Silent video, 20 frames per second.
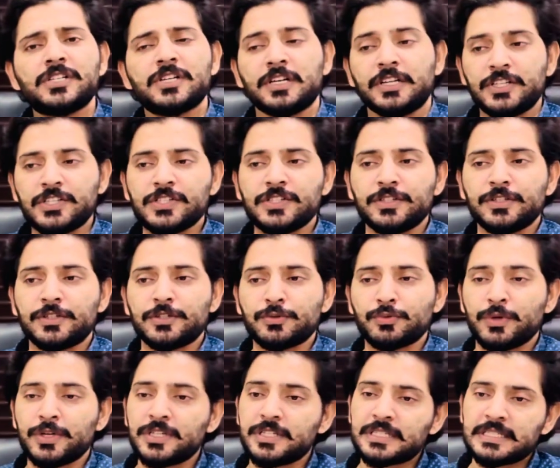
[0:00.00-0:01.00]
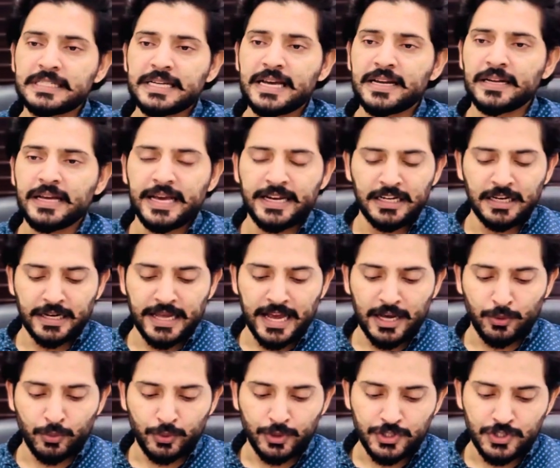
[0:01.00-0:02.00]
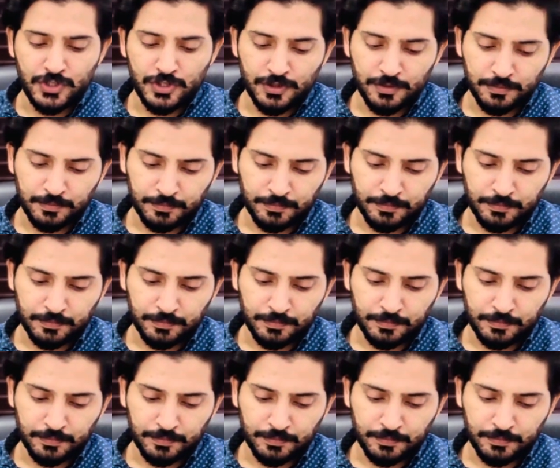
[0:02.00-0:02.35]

listener to understand any language.